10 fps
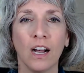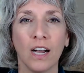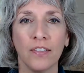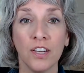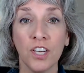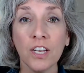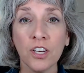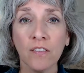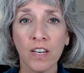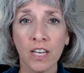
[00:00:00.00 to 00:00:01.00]
the
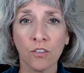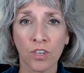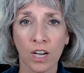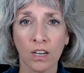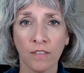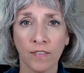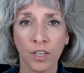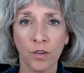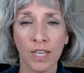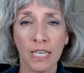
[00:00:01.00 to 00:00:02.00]
teaching videos on
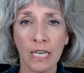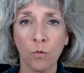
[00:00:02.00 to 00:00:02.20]
fluency.